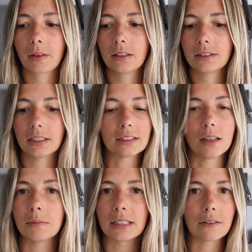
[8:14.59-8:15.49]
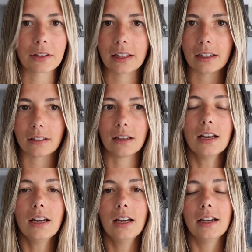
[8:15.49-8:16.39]
systems and everything
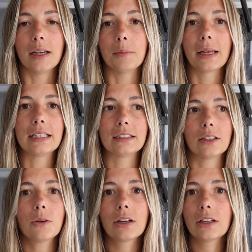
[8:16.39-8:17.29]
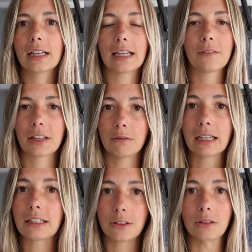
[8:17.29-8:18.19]
in place and in order, getting everything
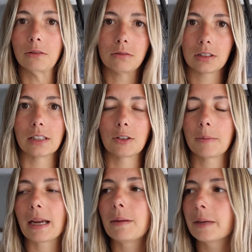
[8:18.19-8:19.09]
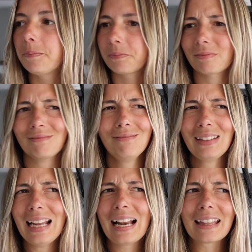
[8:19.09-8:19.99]
ready to deliver a baby.
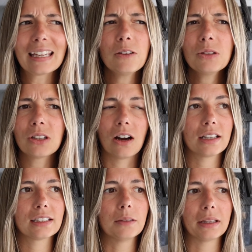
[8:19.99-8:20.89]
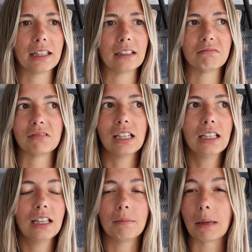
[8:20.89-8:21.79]
And I think it was honestly within
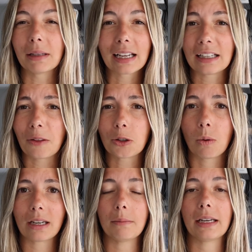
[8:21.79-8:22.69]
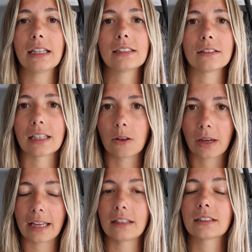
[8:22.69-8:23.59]
maybe like another 20 minutes. I was like,
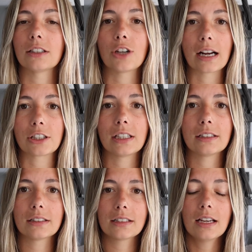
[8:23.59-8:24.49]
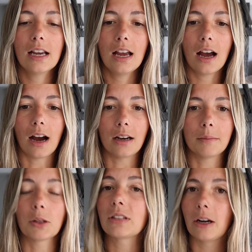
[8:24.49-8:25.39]
okay, these contractions,
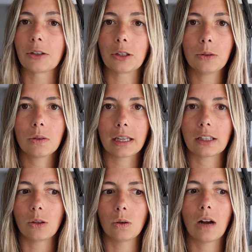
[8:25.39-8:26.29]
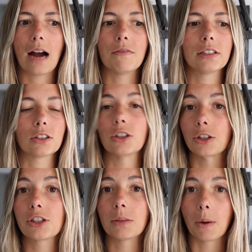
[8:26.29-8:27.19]
they'll tell you like you'll have this
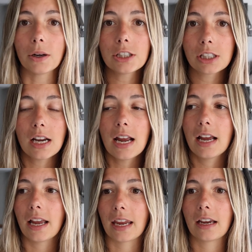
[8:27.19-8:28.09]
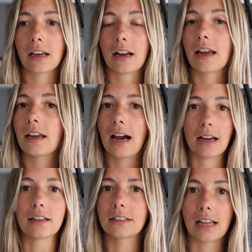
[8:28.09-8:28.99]
urge to push. And I
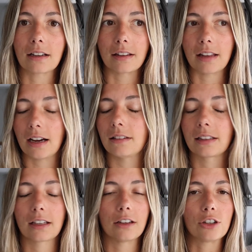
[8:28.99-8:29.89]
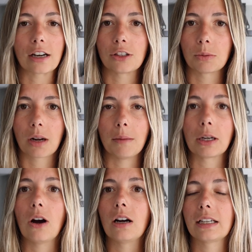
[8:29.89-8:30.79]
had exactly that. Like the contractions were
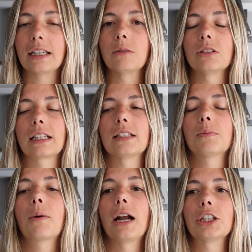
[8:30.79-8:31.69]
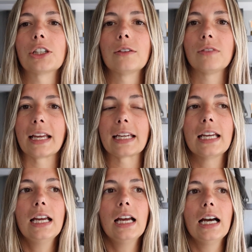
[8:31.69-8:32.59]
coming on and it was like this pressure of like,
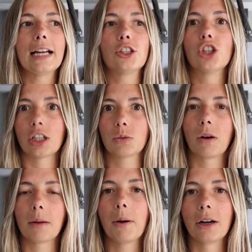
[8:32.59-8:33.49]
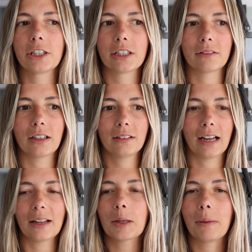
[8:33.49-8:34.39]
I just want to push.
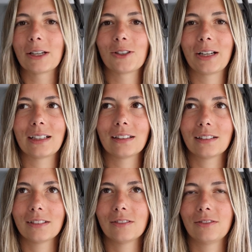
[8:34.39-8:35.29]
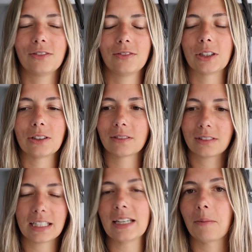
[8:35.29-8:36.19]
Kind of like picturing for
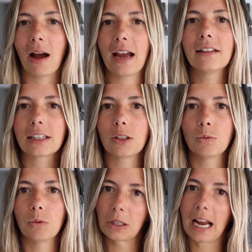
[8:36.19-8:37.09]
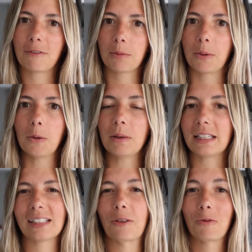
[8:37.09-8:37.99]
TMI, like you really have to poop and
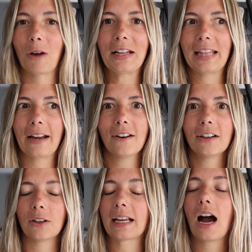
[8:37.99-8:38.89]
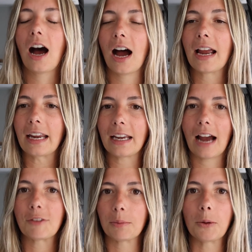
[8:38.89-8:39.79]
it's like right there and you're like, I
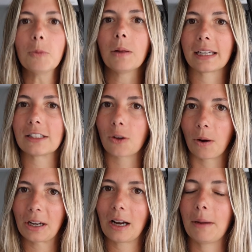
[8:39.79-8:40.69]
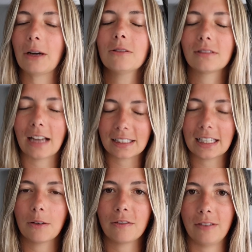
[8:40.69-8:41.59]
have to poop, like it's going to come out. That's
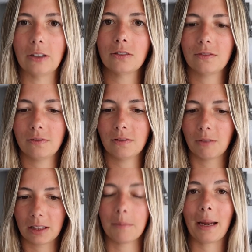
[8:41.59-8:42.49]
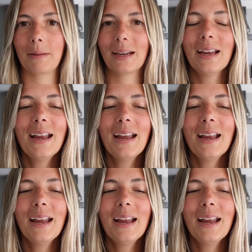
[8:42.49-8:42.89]
how it felt with the baby.